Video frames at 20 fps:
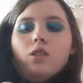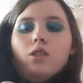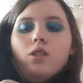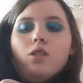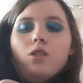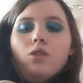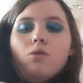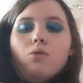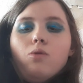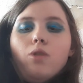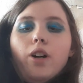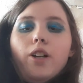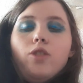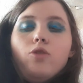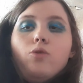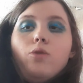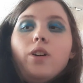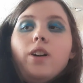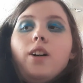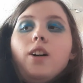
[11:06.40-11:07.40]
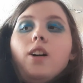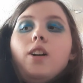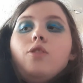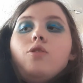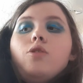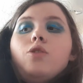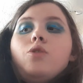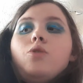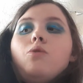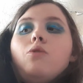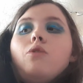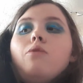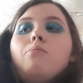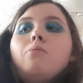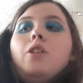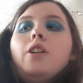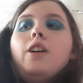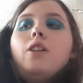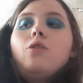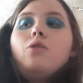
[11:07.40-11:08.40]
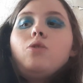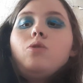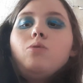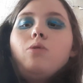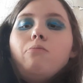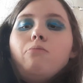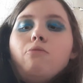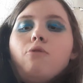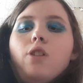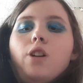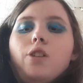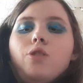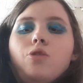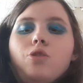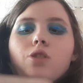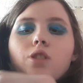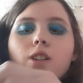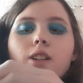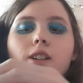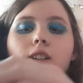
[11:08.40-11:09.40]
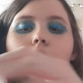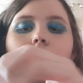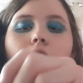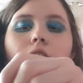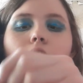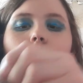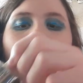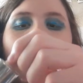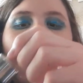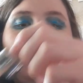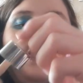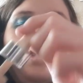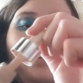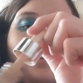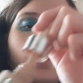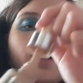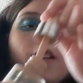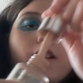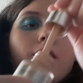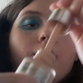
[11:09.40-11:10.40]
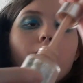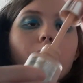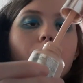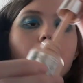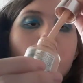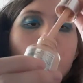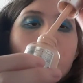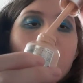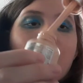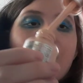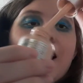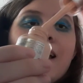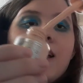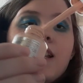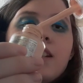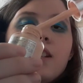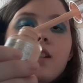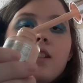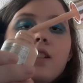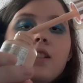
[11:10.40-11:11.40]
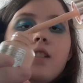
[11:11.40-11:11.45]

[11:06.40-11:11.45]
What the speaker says: Do quite enjoy it. I just sort of put it onto a brush. Like, I don't like the pipette.